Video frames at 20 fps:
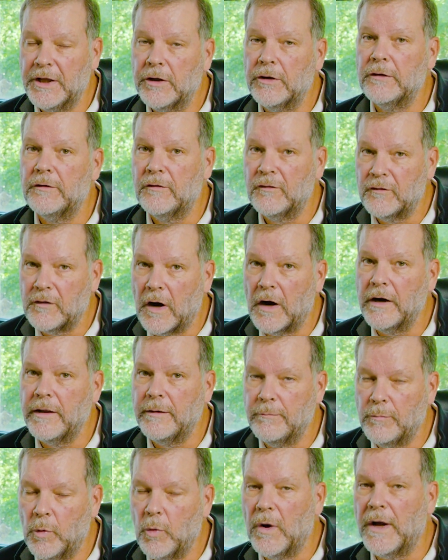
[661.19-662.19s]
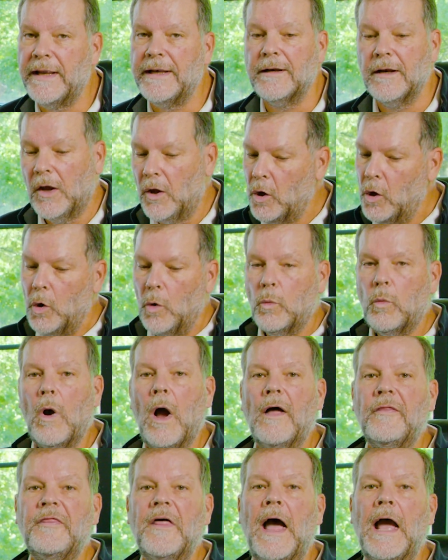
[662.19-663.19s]
a good starting point.
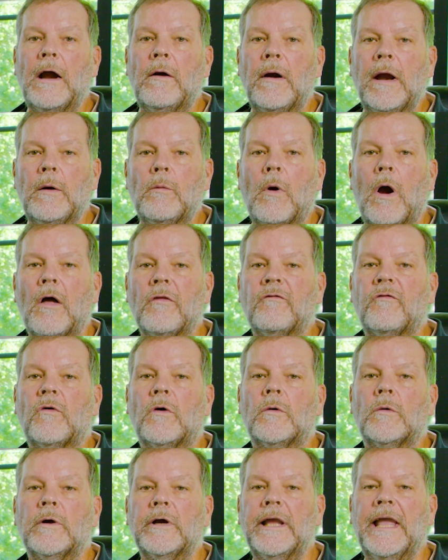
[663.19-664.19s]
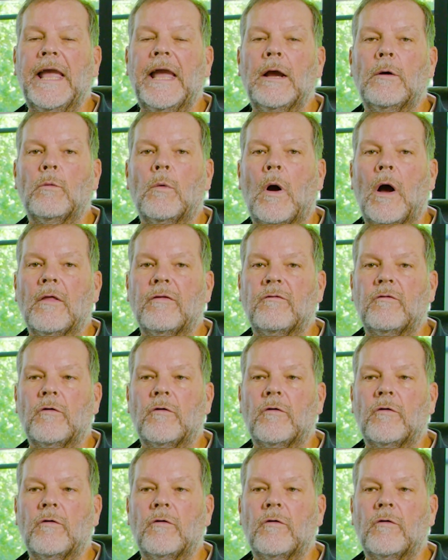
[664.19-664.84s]
Roth IRA, Roth 401k, Roth